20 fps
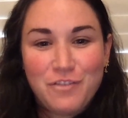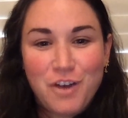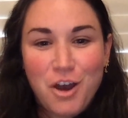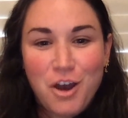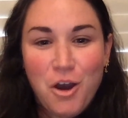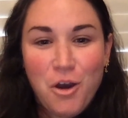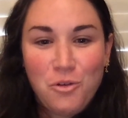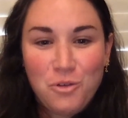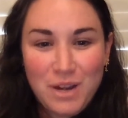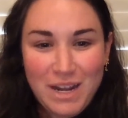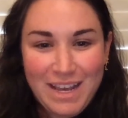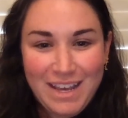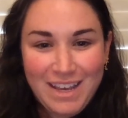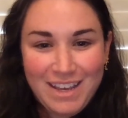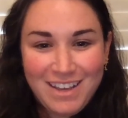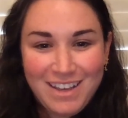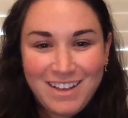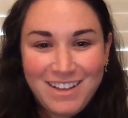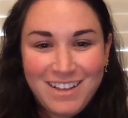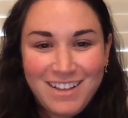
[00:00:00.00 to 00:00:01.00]
of
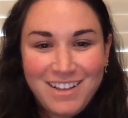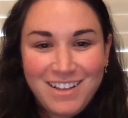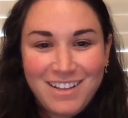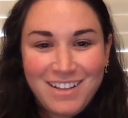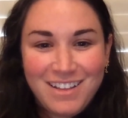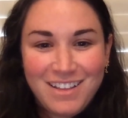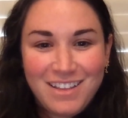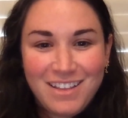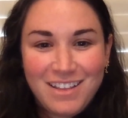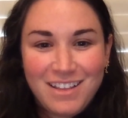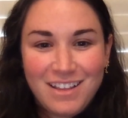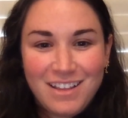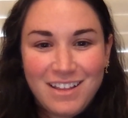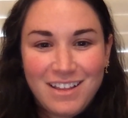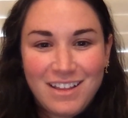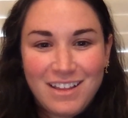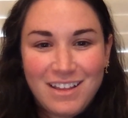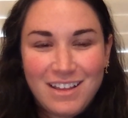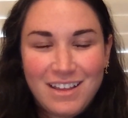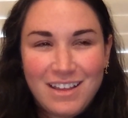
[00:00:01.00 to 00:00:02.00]
owning,
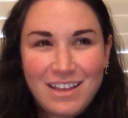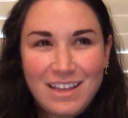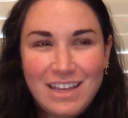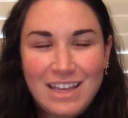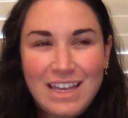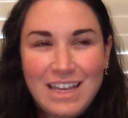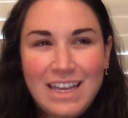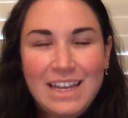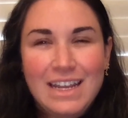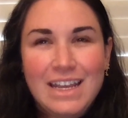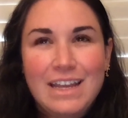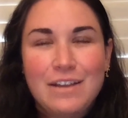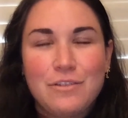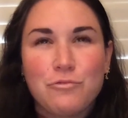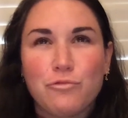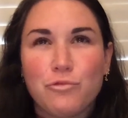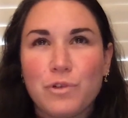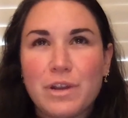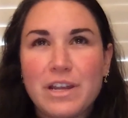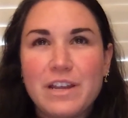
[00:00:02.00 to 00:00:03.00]

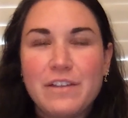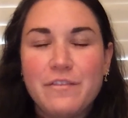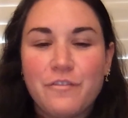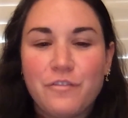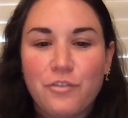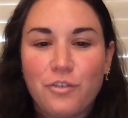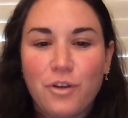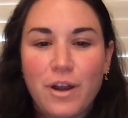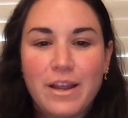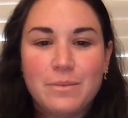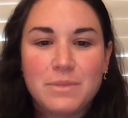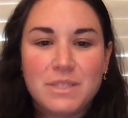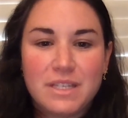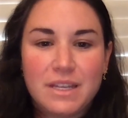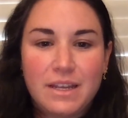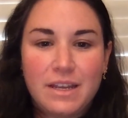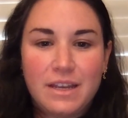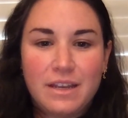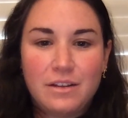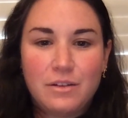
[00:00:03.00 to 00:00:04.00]
it reframes
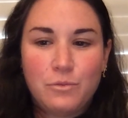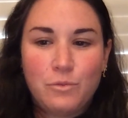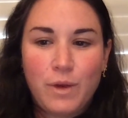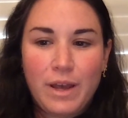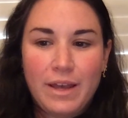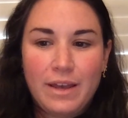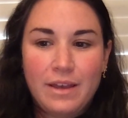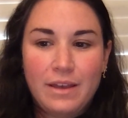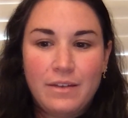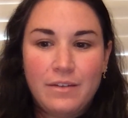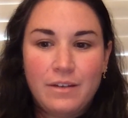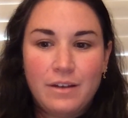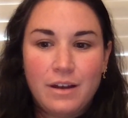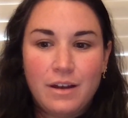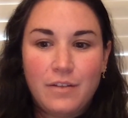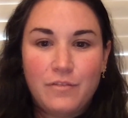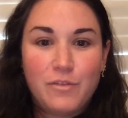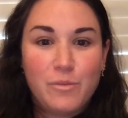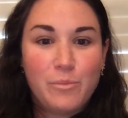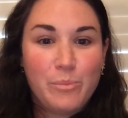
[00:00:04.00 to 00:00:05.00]
it in a way
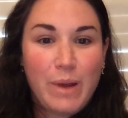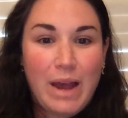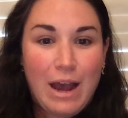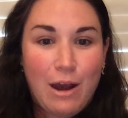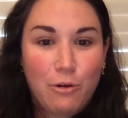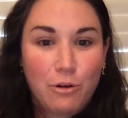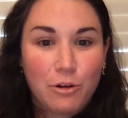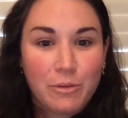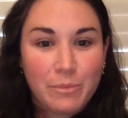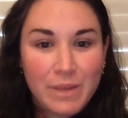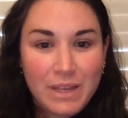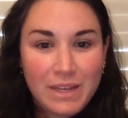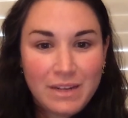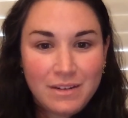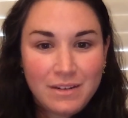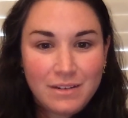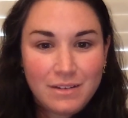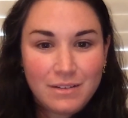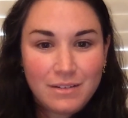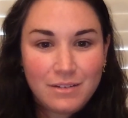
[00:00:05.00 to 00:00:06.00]
of
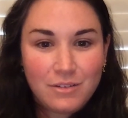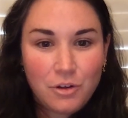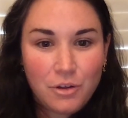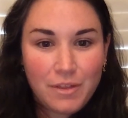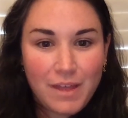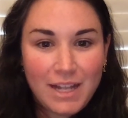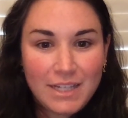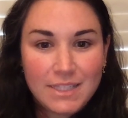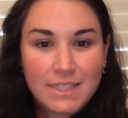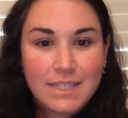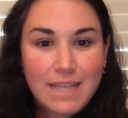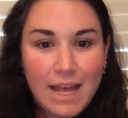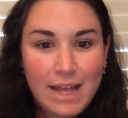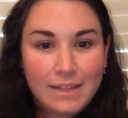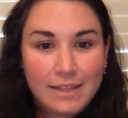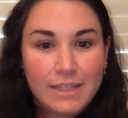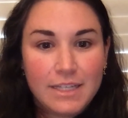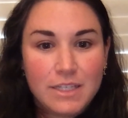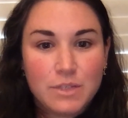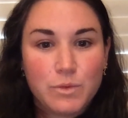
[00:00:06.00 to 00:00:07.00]
empowerment, or that's
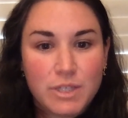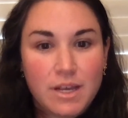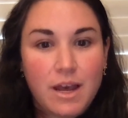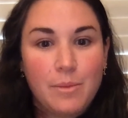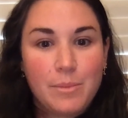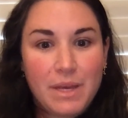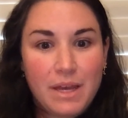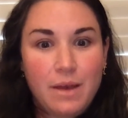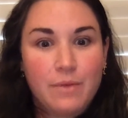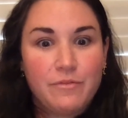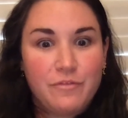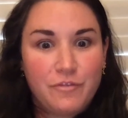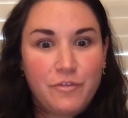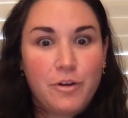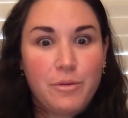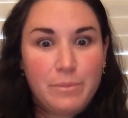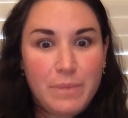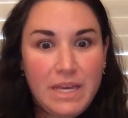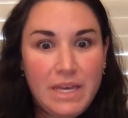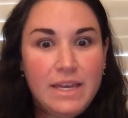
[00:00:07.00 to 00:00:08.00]
at least what's coming up
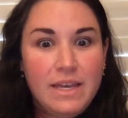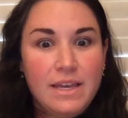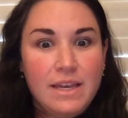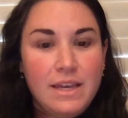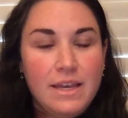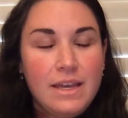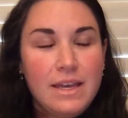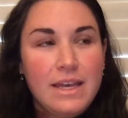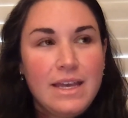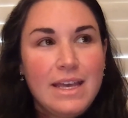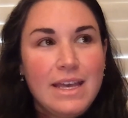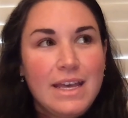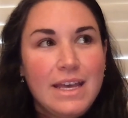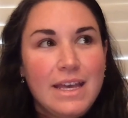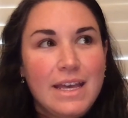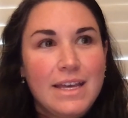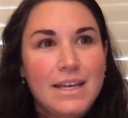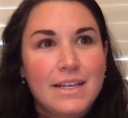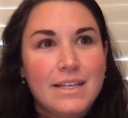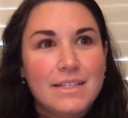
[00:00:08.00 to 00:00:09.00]
for me,
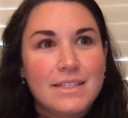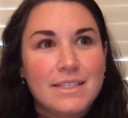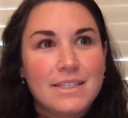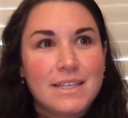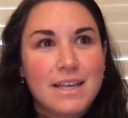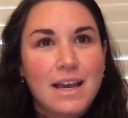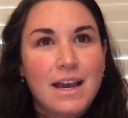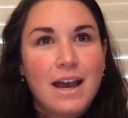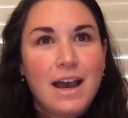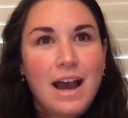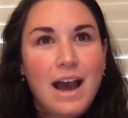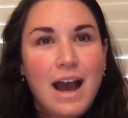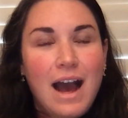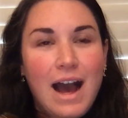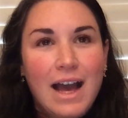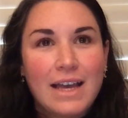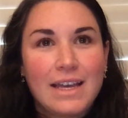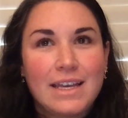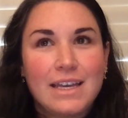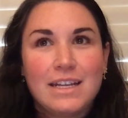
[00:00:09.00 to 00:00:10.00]
is
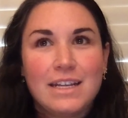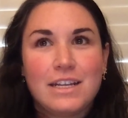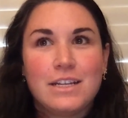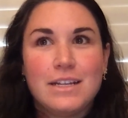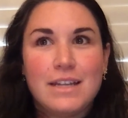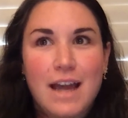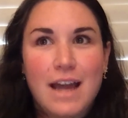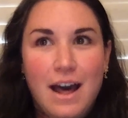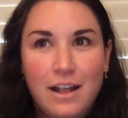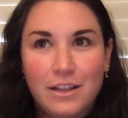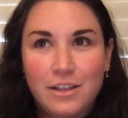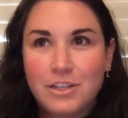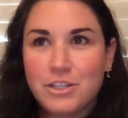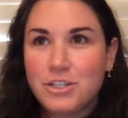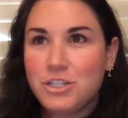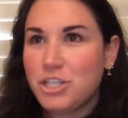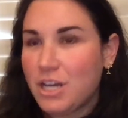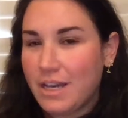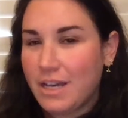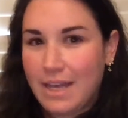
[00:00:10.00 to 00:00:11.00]
I can
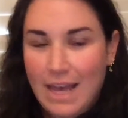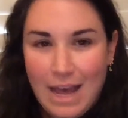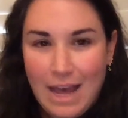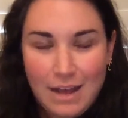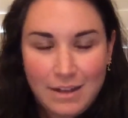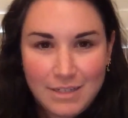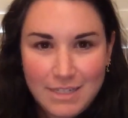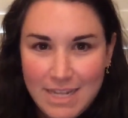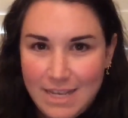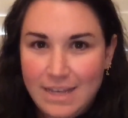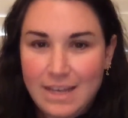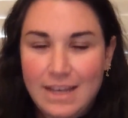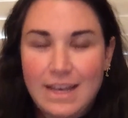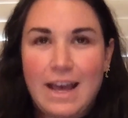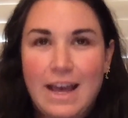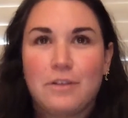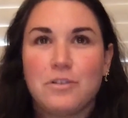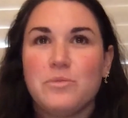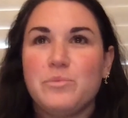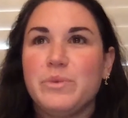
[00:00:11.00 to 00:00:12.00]
acknowledge, take
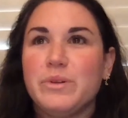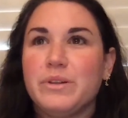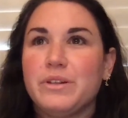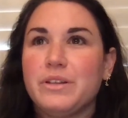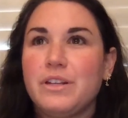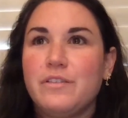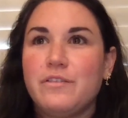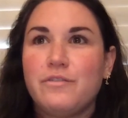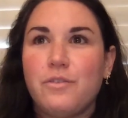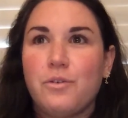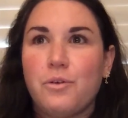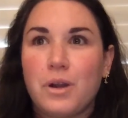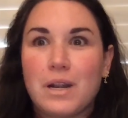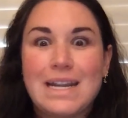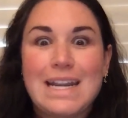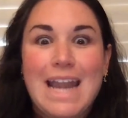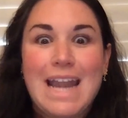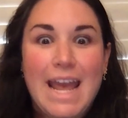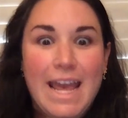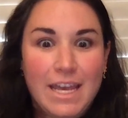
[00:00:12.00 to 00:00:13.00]
accountability for,
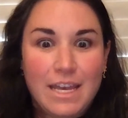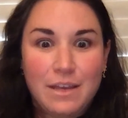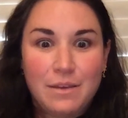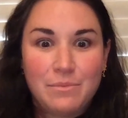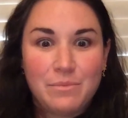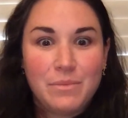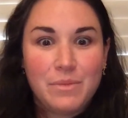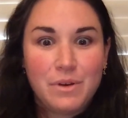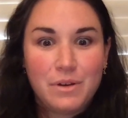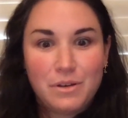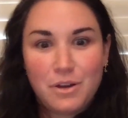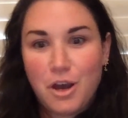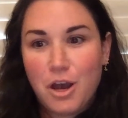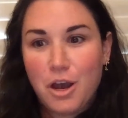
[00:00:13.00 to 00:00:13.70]
name,